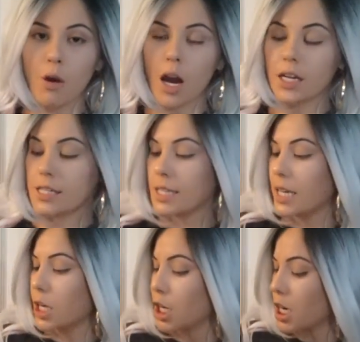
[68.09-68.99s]
products
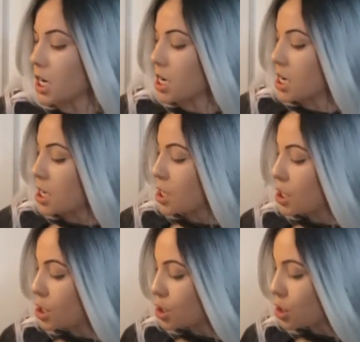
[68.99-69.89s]
here.
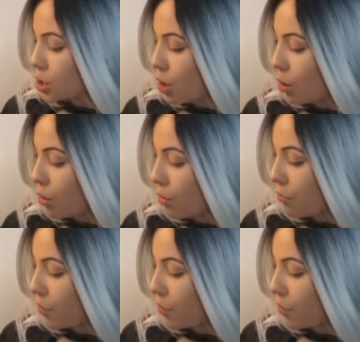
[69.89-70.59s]
So the